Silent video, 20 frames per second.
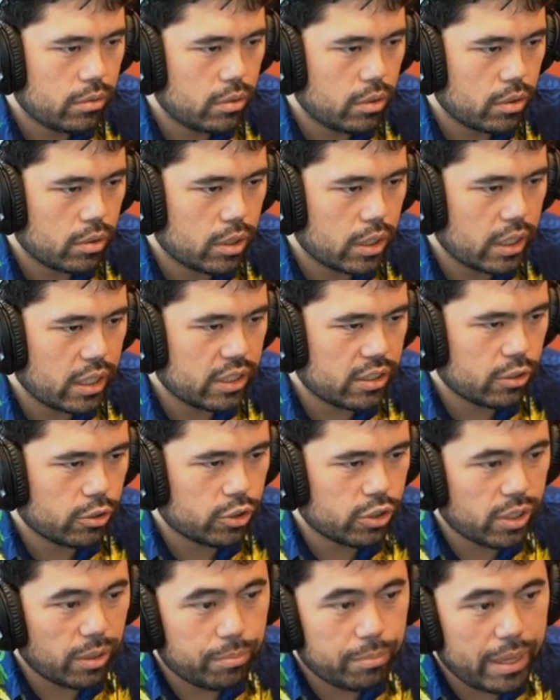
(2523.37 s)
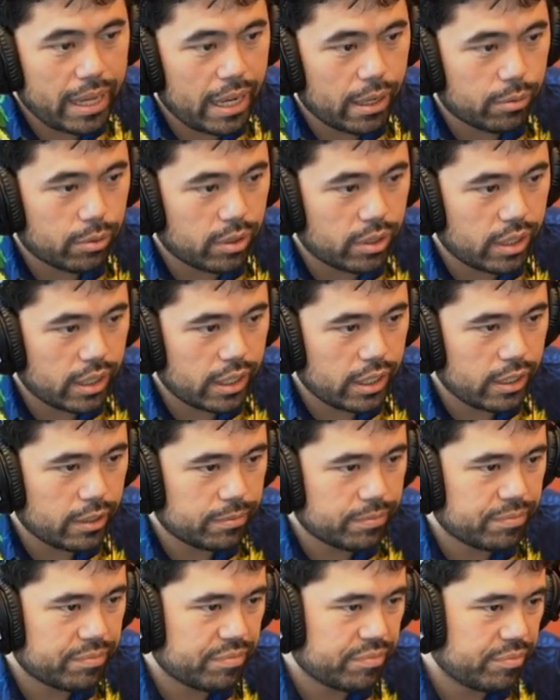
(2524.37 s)
Okay, I guess I'll just come back with a knight.
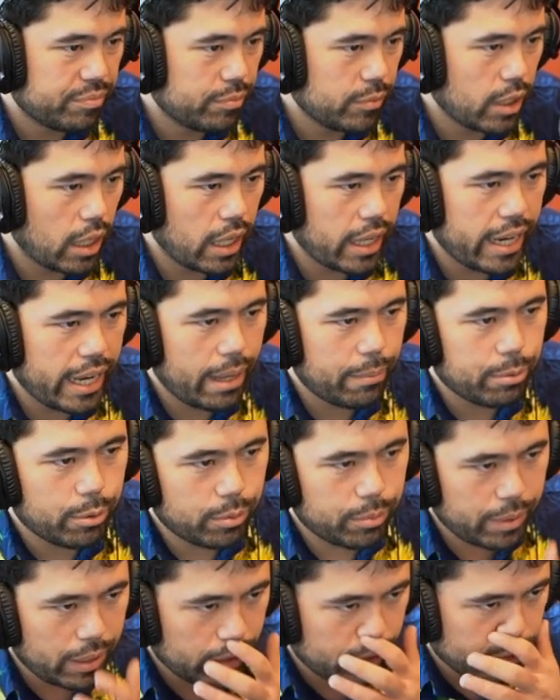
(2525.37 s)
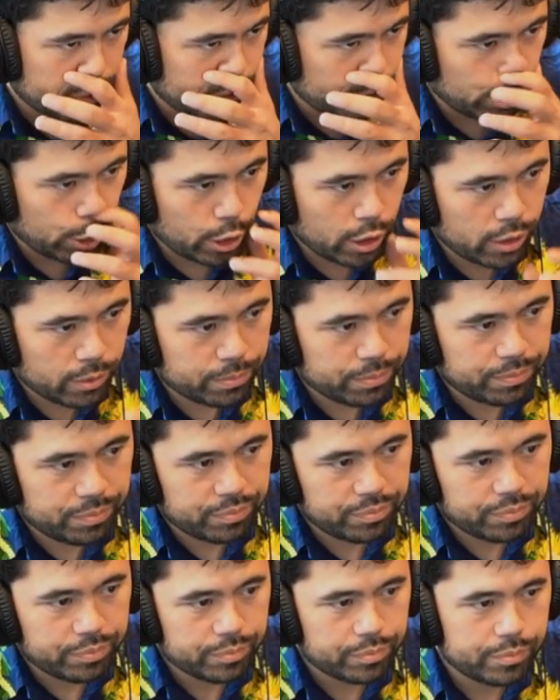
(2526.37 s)
Not happy about this at all.
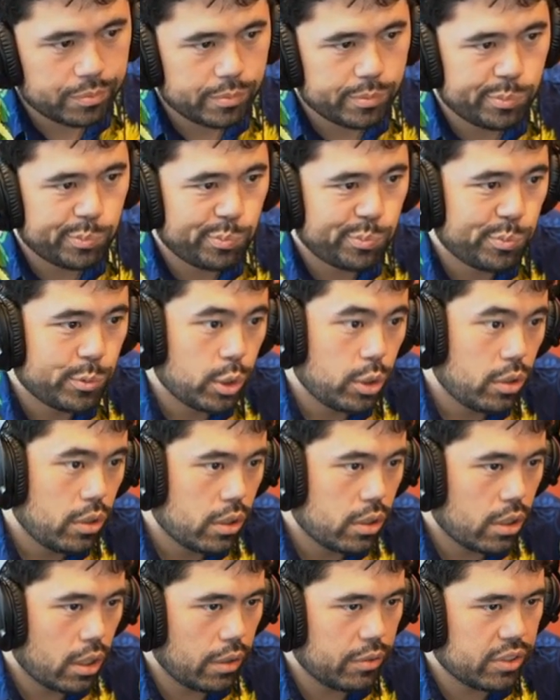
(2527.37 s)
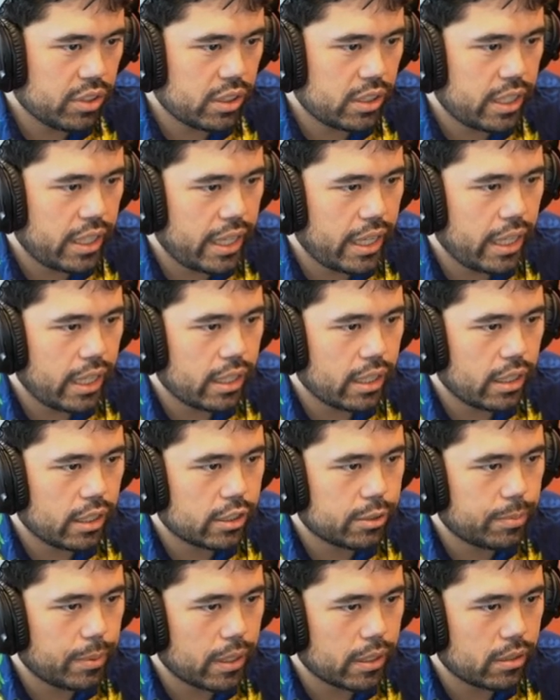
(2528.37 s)
Now, obviously, take. I
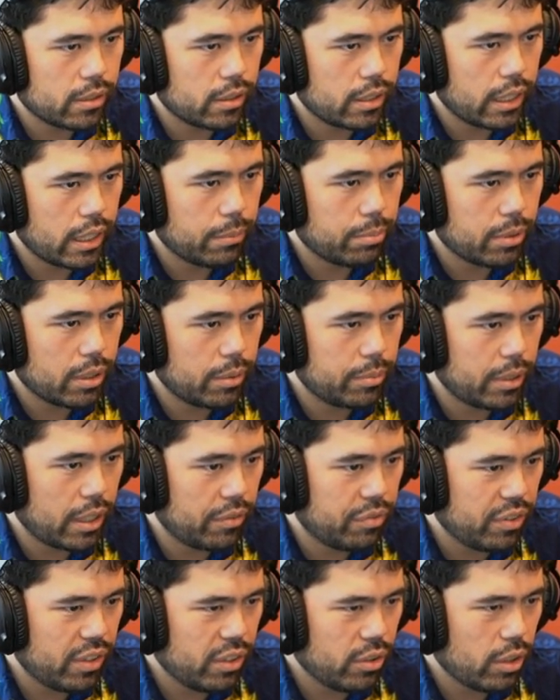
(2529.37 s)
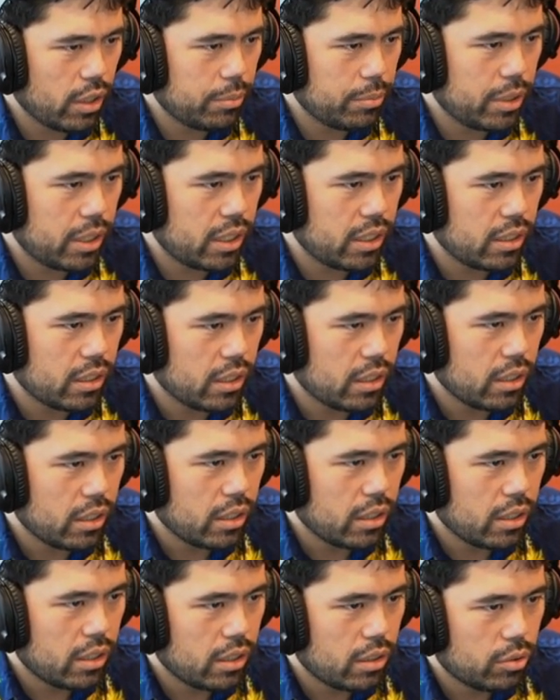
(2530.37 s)
expected that, but I mean, I figure, I mean,
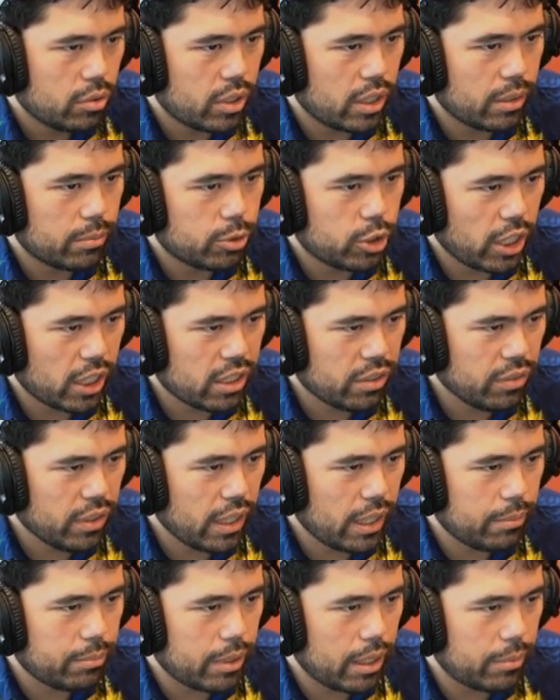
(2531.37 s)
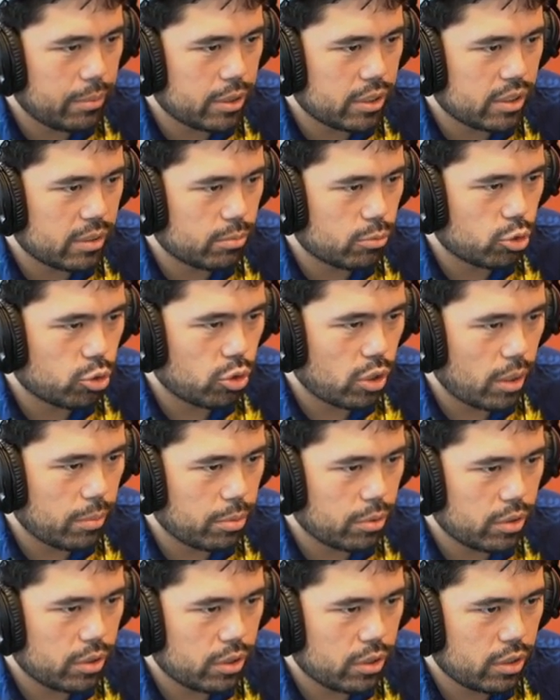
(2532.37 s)
okay, objectively, I'm in some
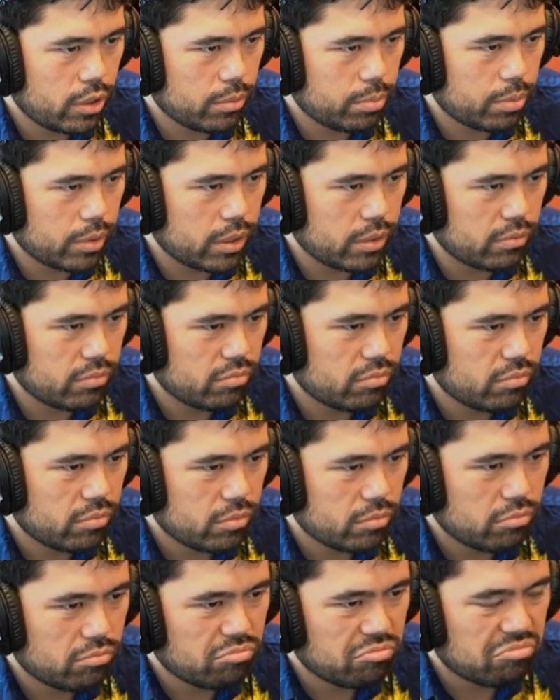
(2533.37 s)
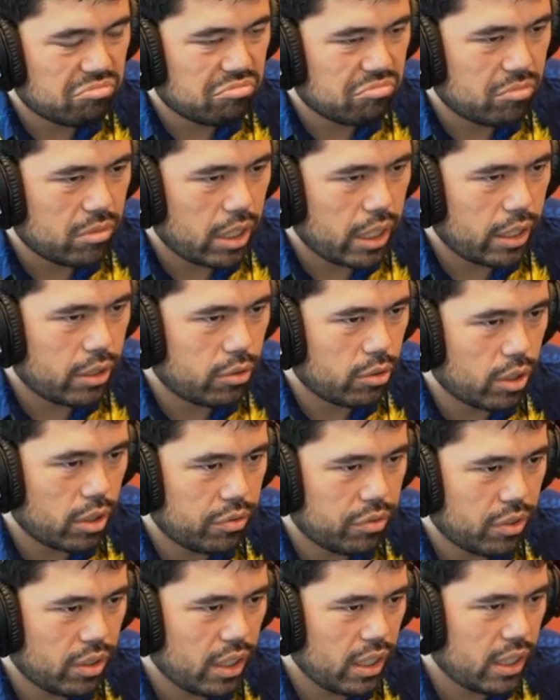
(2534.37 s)
trouble here, but I don't know. I
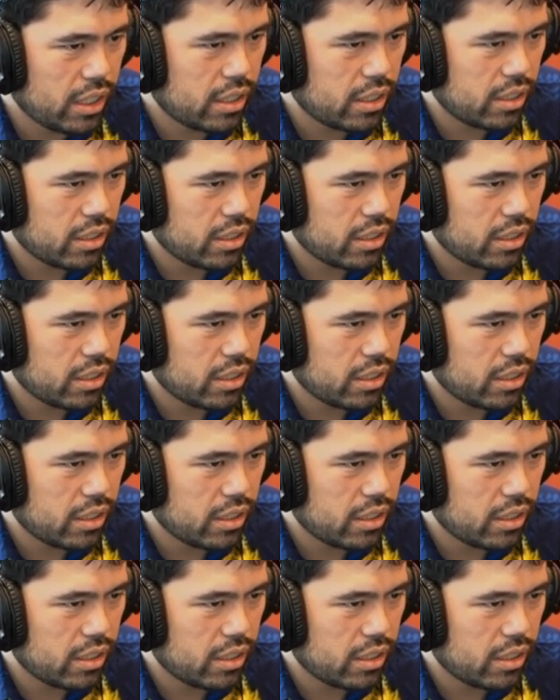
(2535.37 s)
feel like,